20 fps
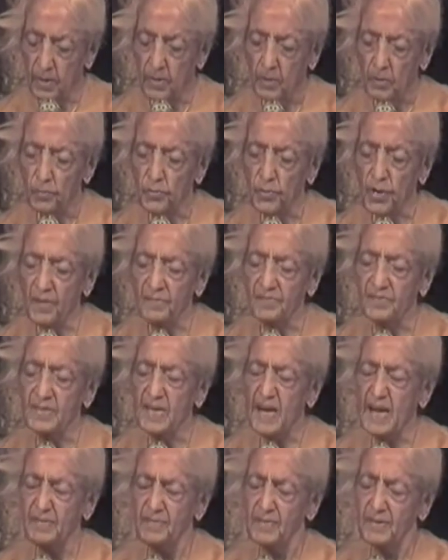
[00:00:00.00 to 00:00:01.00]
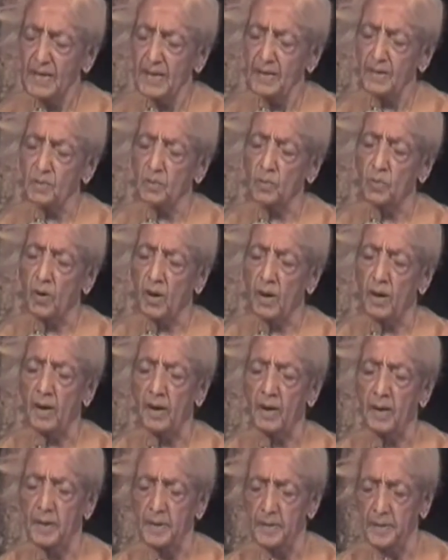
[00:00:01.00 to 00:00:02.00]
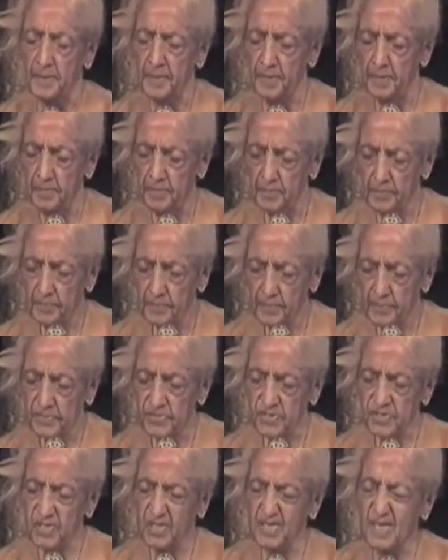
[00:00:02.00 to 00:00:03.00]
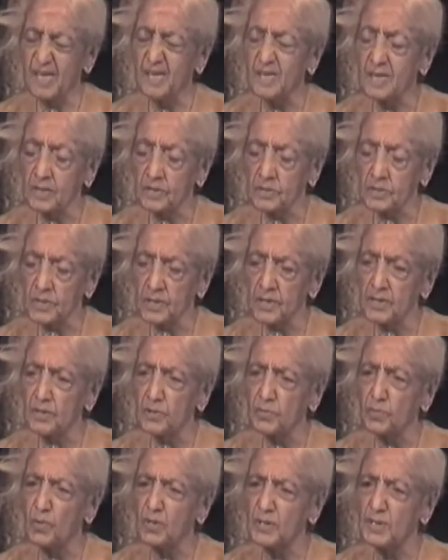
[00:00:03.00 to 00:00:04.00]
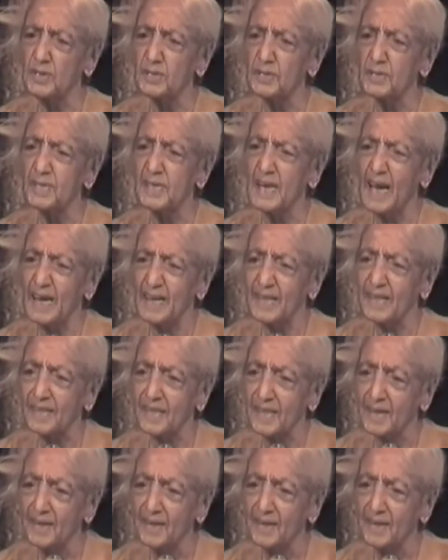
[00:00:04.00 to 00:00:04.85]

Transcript: we have never inquired seriously into what is death.